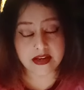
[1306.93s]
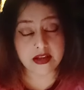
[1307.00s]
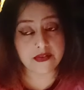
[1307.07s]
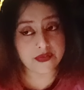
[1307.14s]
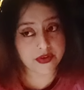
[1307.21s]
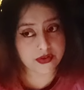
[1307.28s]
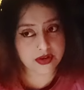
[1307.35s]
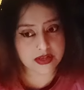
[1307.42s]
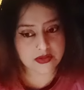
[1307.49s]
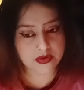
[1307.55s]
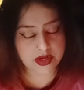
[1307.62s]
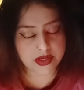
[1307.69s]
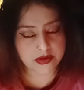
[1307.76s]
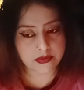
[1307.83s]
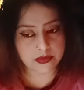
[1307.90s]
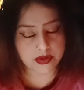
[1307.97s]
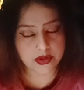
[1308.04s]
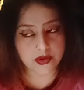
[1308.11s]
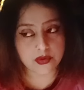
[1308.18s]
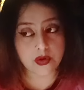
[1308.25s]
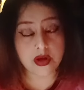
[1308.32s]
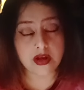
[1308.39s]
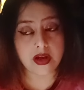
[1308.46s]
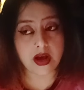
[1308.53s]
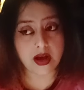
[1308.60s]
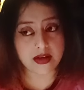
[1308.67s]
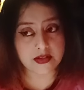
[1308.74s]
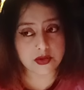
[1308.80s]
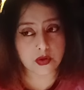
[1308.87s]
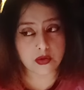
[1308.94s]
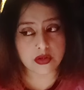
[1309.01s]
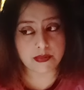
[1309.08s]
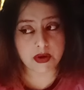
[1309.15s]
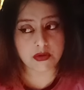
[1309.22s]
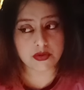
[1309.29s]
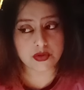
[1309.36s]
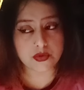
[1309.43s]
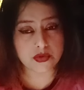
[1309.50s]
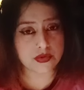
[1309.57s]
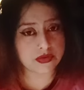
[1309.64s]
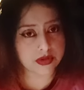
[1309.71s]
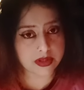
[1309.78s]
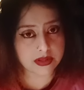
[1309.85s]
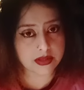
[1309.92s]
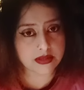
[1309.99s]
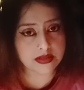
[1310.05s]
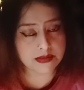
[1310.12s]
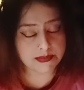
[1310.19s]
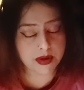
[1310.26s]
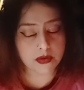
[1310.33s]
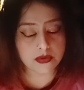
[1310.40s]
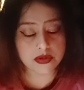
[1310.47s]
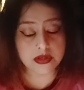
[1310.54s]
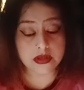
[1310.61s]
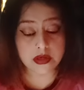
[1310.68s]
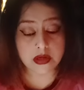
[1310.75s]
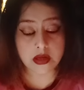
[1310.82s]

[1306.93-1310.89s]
If it resonated with you, I talked about 2 to 3 things, suppose,